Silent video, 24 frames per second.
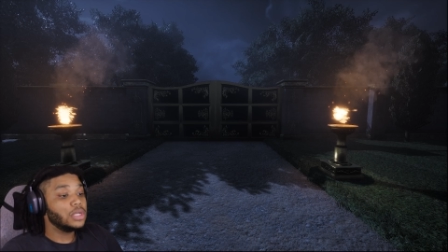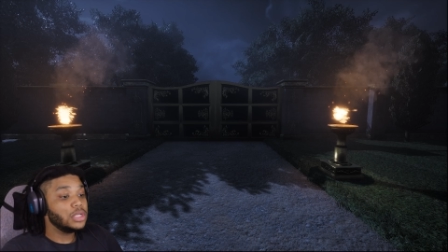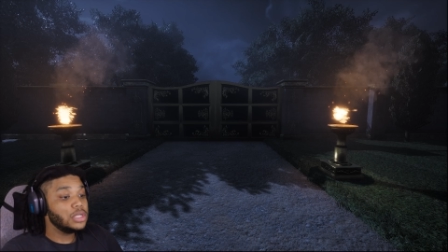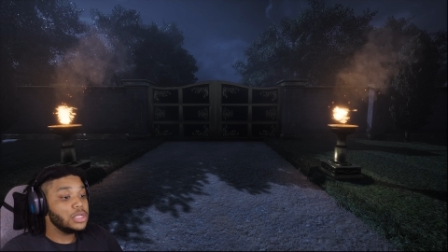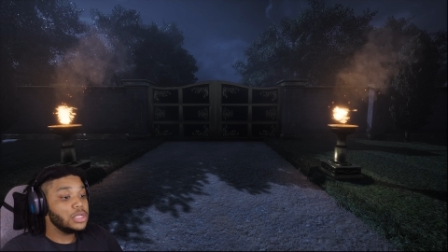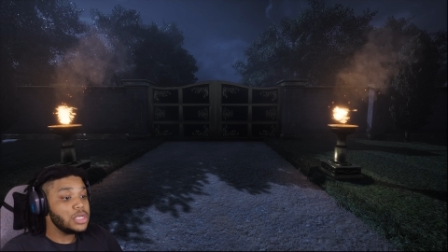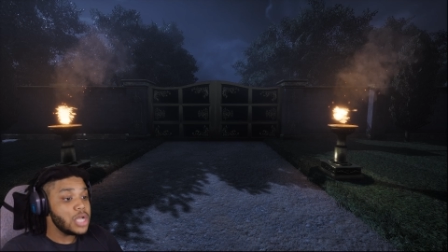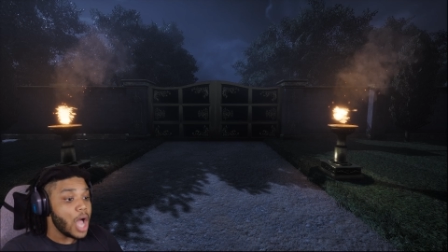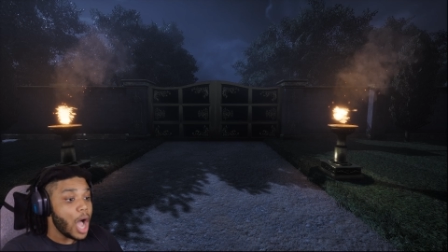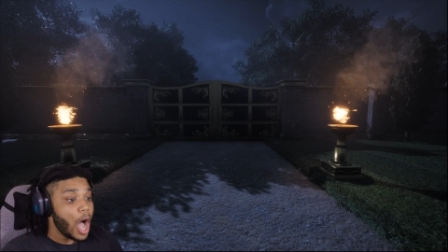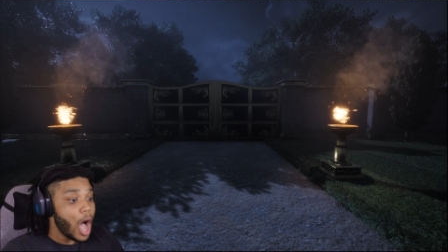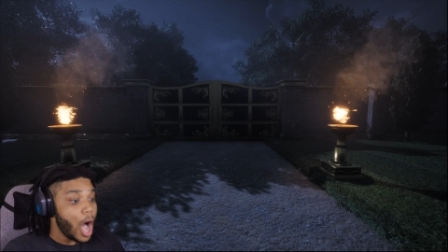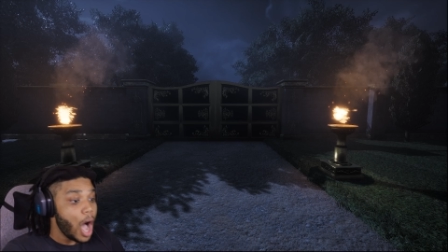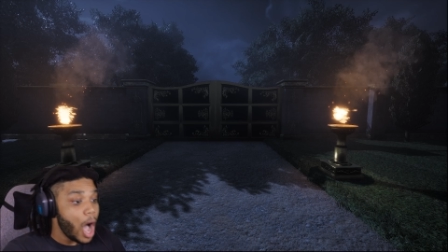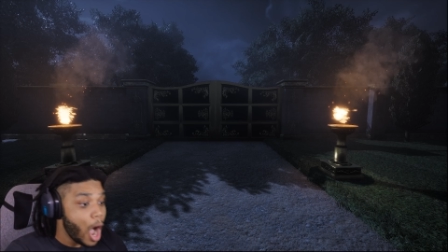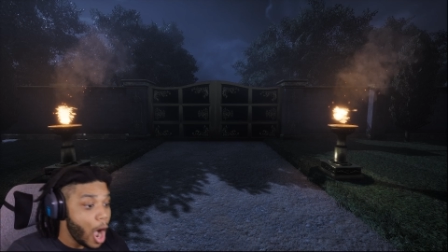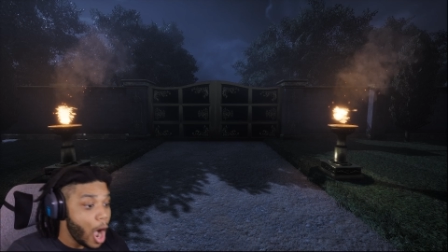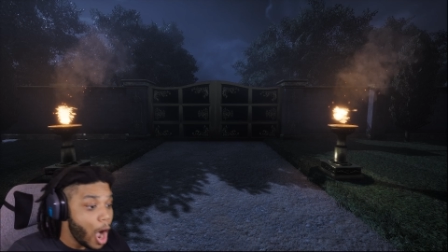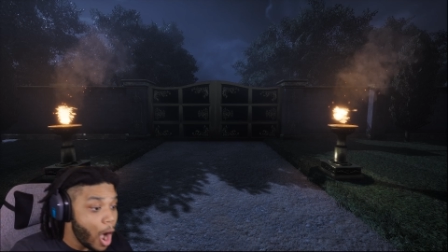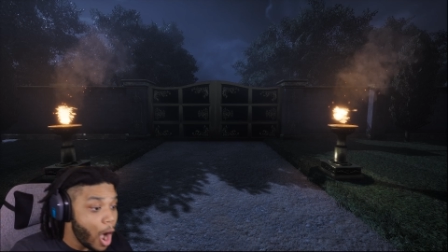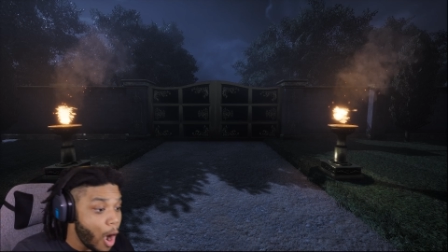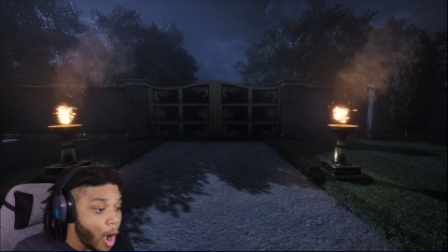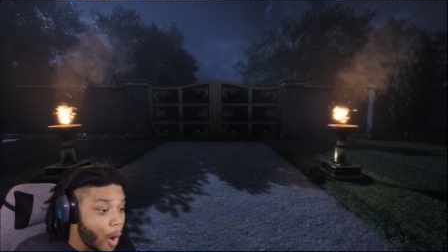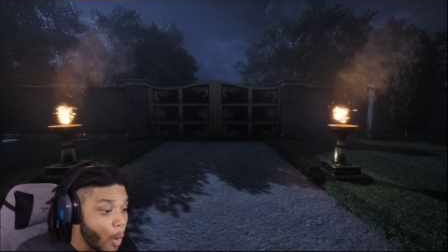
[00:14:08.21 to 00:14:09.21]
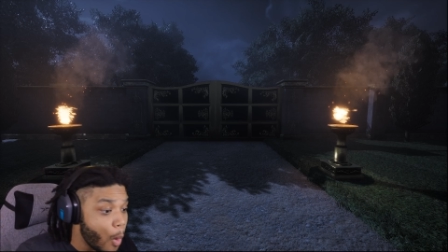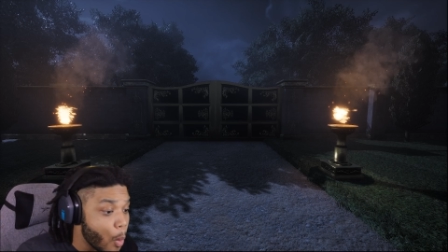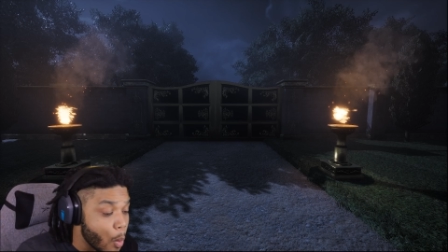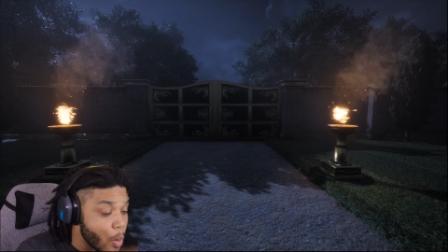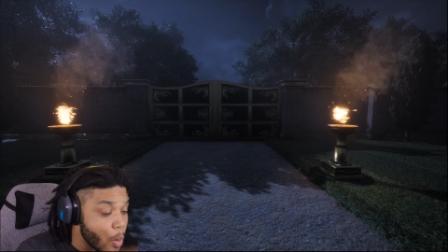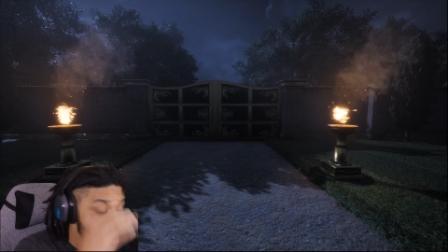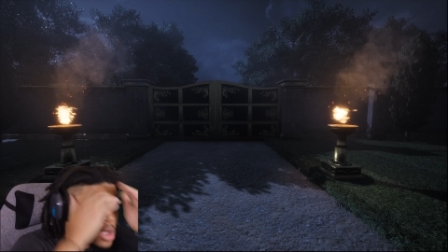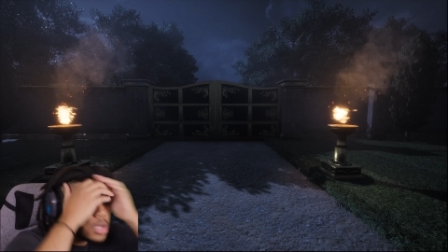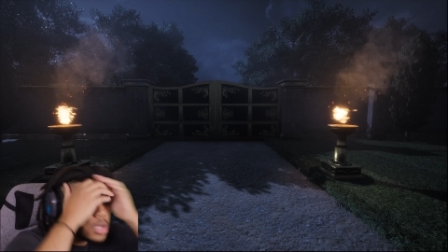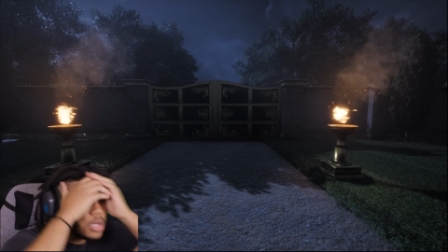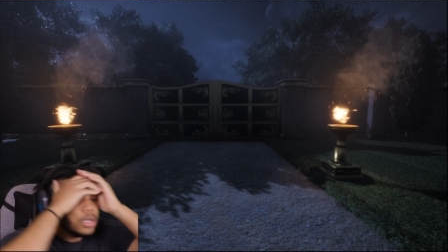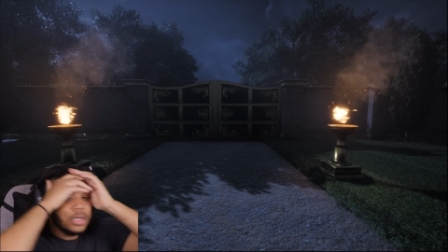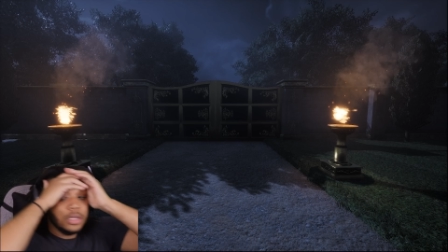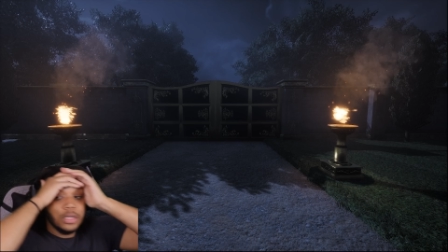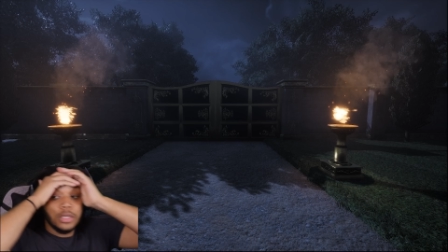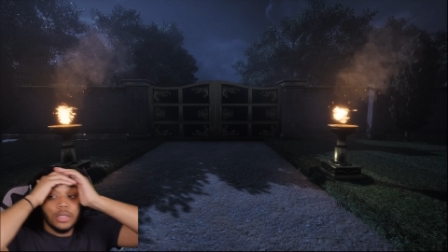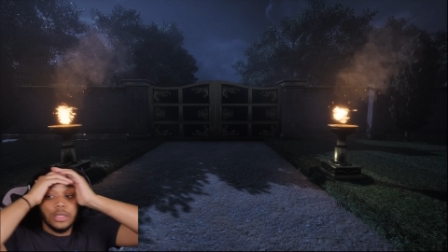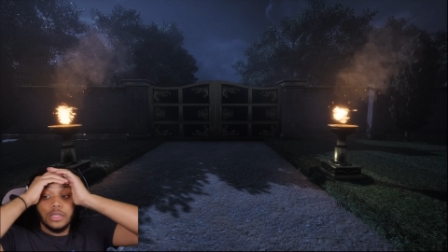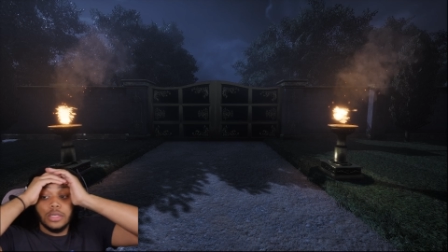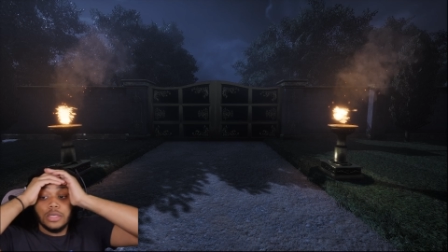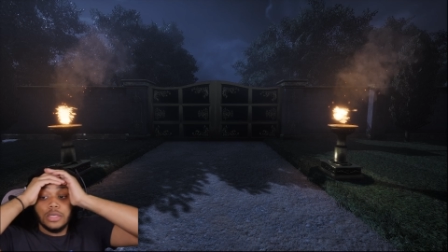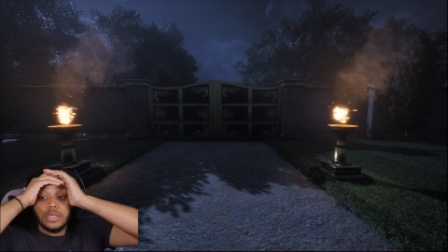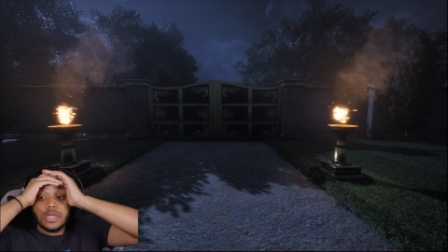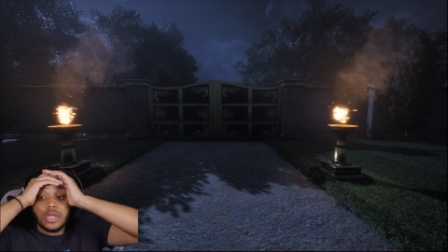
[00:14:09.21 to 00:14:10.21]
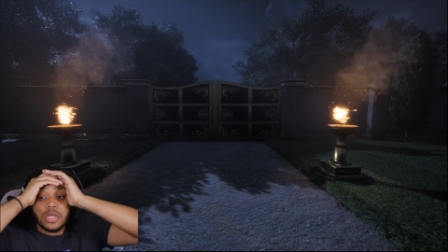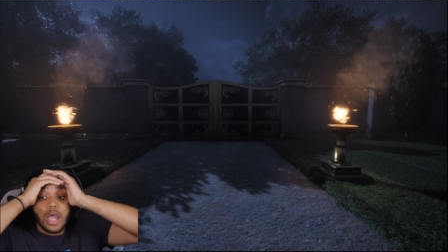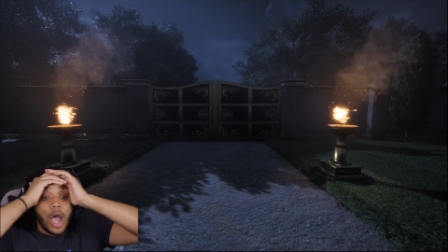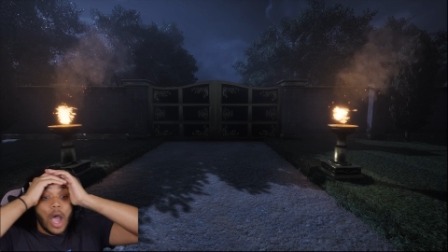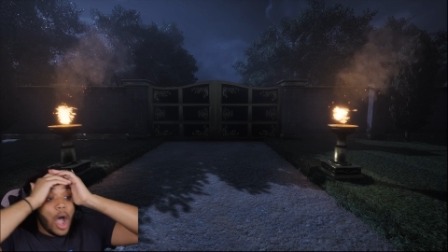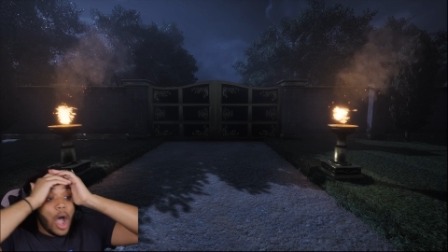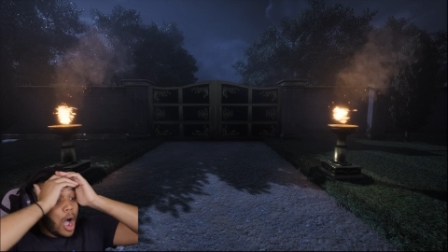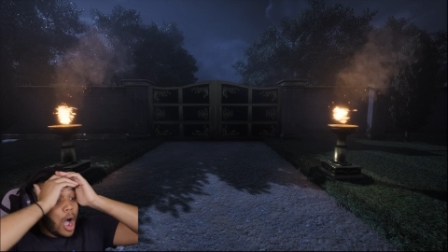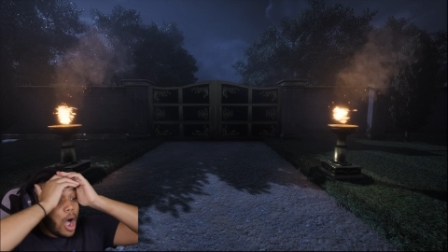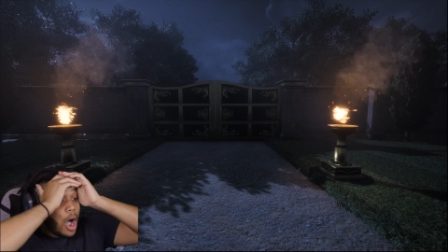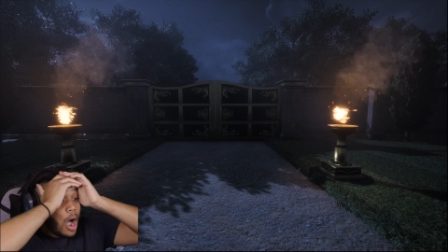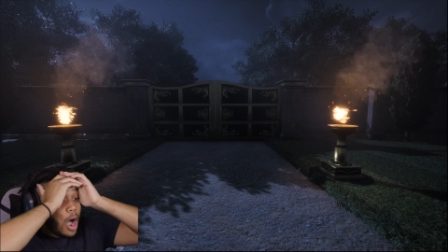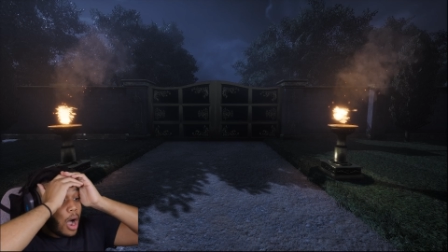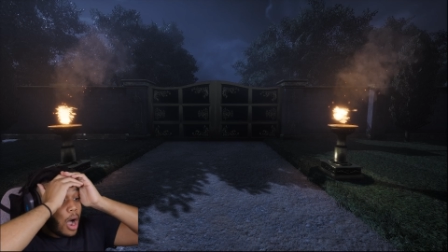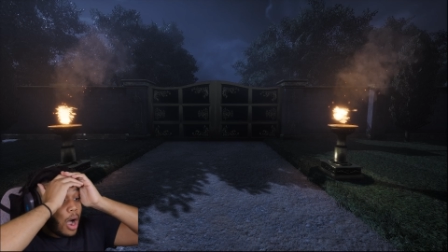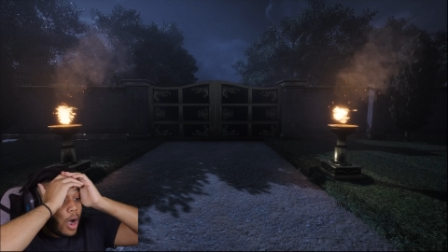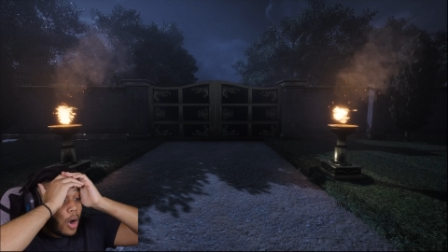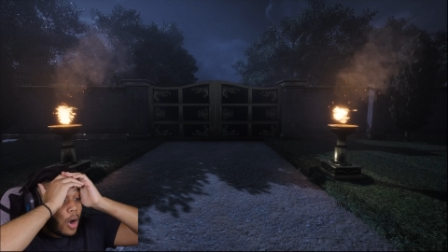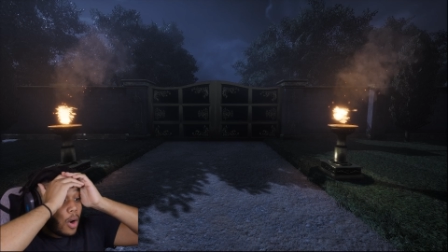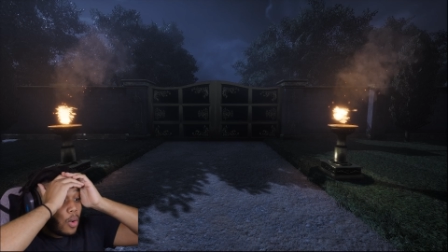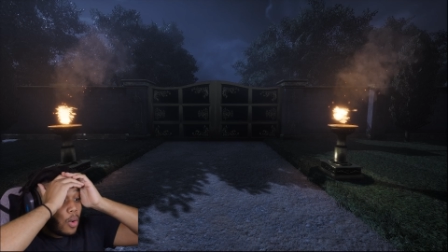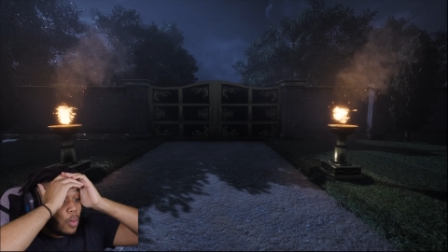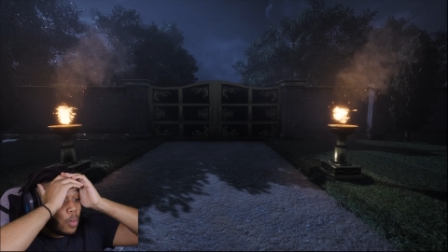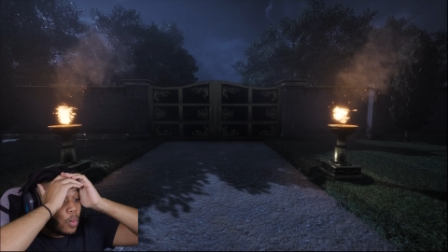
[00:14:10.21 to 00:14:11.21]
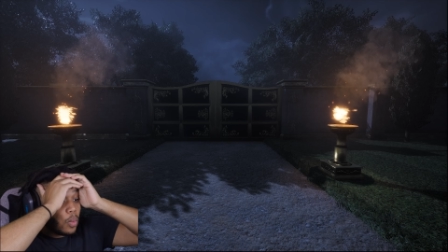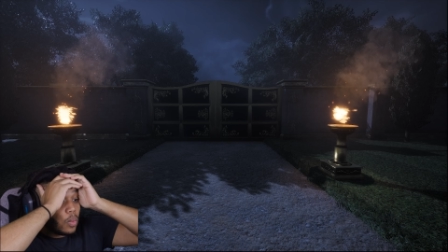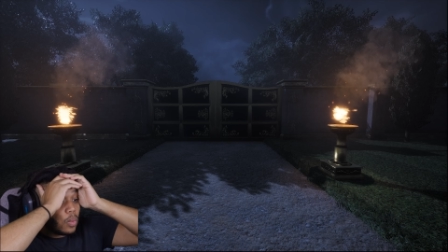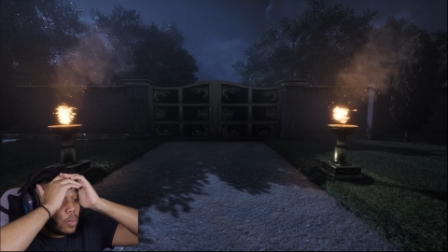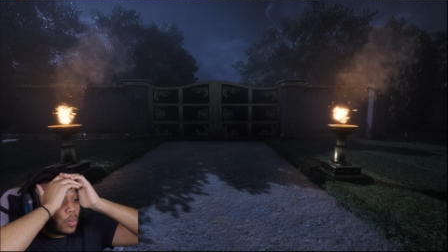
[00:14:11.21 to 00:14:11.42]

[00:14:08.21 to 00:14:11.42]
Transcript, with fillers: No. No.